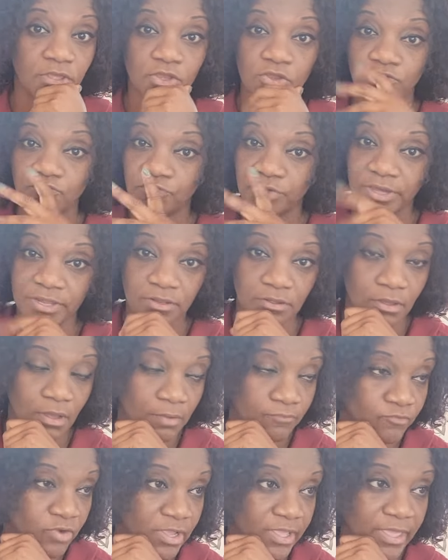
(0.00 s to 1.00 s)
You gotta come,
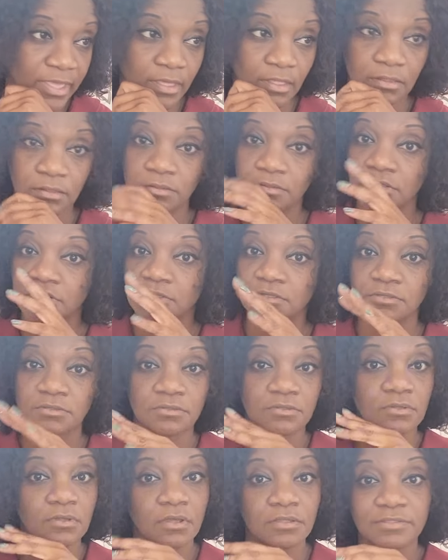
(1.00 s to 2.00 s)
Raquel.
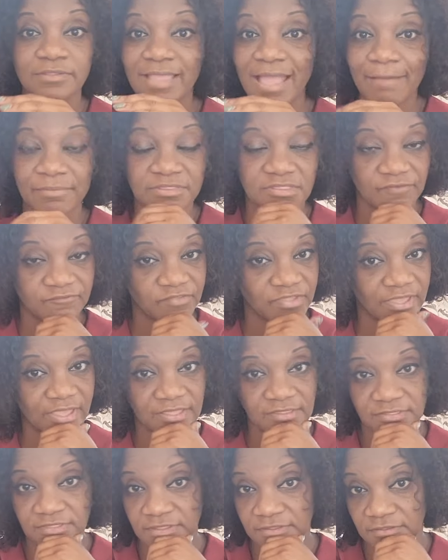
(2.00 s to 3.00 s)
Time is of the
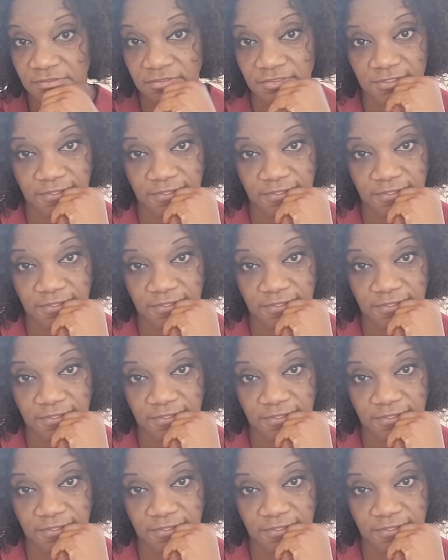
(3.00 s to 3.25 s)
essence.